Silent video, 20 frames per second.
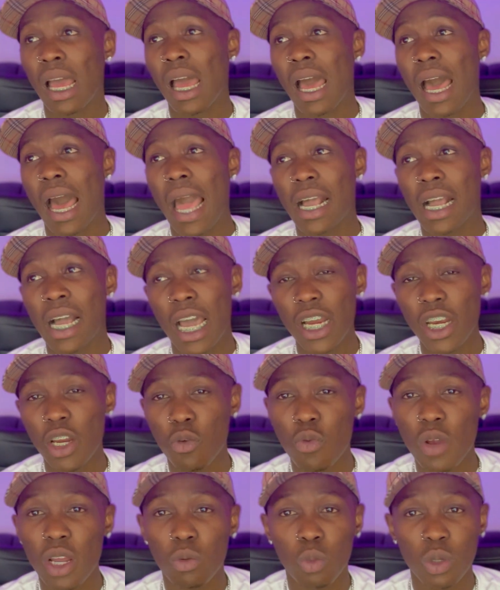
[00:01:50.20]
I kind
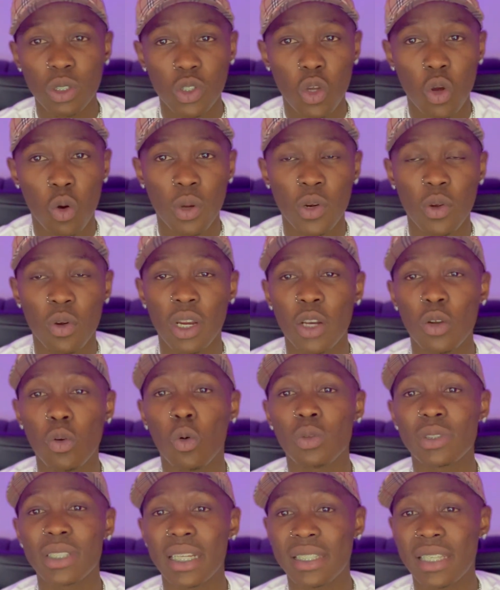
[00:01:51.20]
of read what's going on and
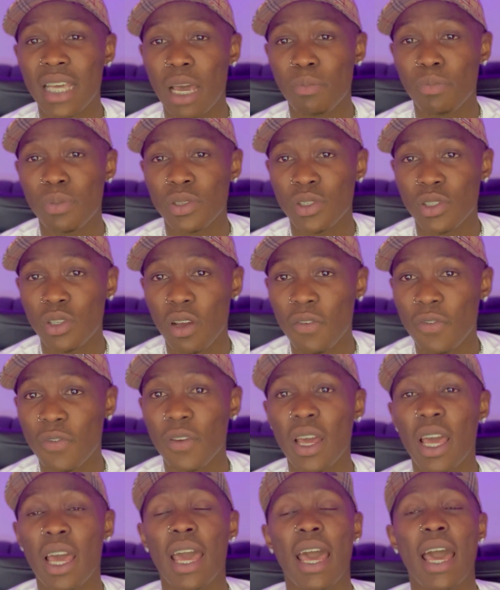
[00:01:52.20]
all that type of
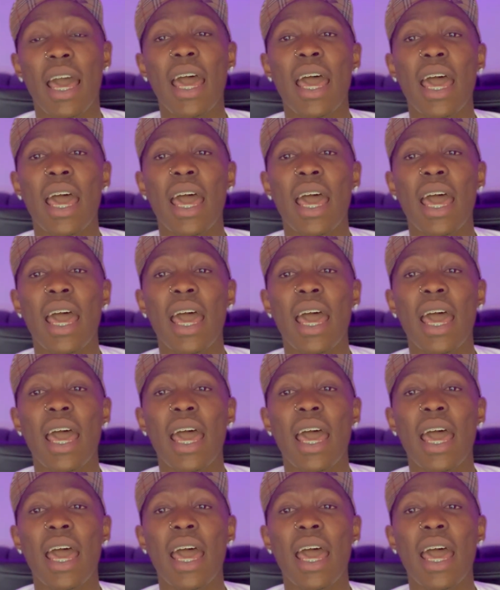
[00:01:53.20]
stuff,